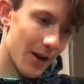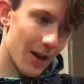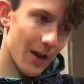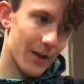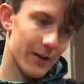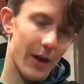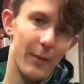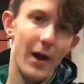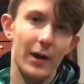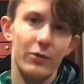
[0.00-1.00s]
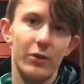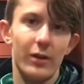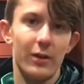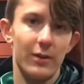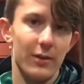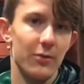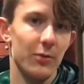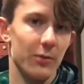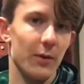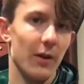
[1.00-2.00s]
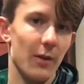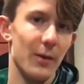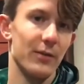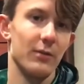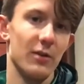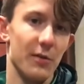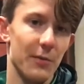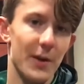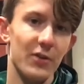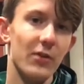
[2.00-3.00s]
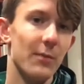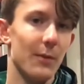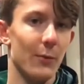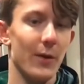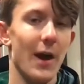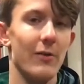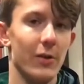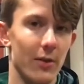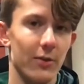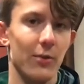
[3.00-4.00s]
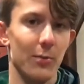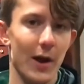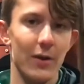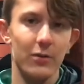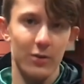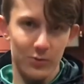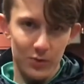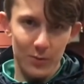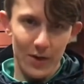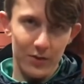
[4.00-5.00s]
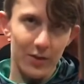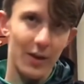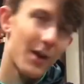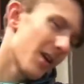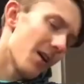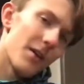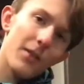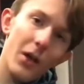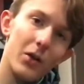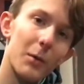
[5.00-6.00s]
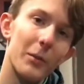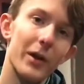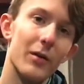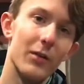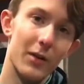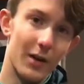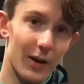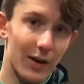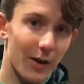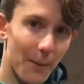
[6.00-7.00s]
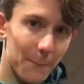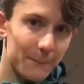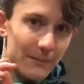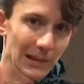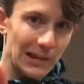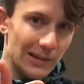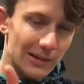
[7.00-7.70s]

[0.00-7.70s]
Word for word: and um, actually, this was one of the best Christmas presents. But we have another surprise Christmas present that'll come later in the year. If